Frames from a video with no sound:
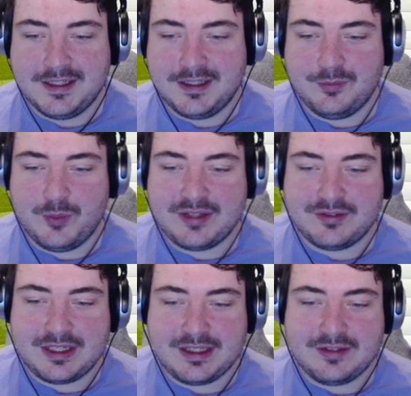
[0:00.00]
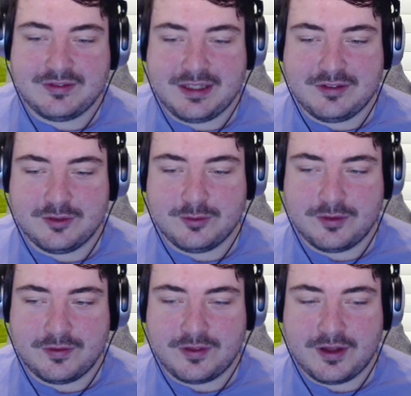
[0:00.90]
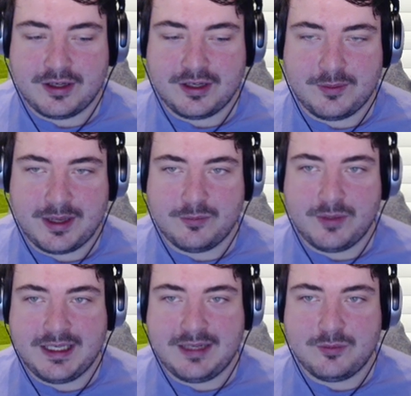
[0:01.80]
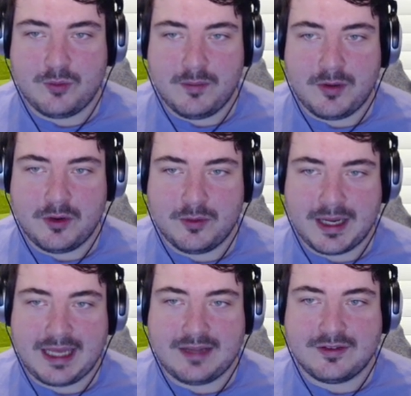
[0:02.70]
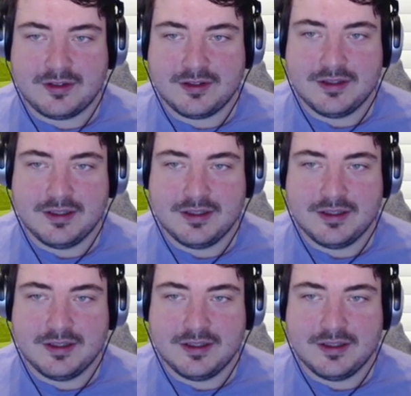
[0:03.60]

and West Indies need 230 to win. We need one more wicket.